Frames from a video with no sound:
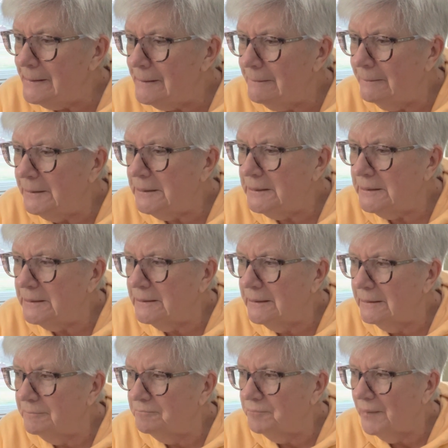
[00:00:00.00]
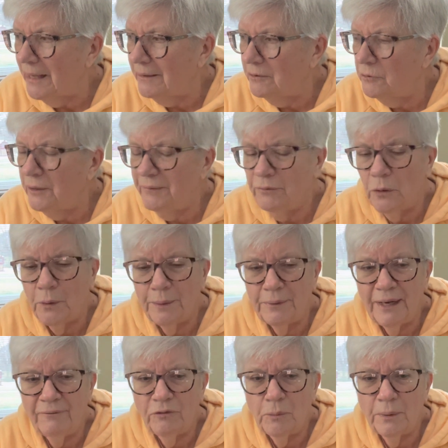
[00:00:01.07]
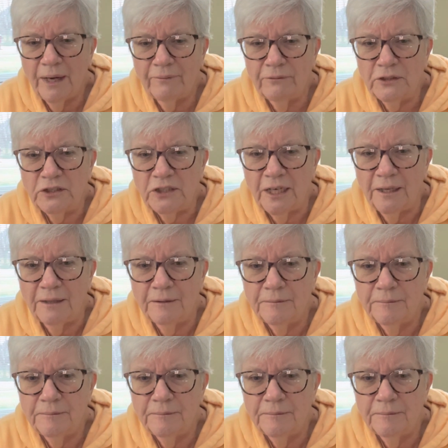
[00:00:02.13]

Which is, I don't even know what I'm going to have for breakfast yet.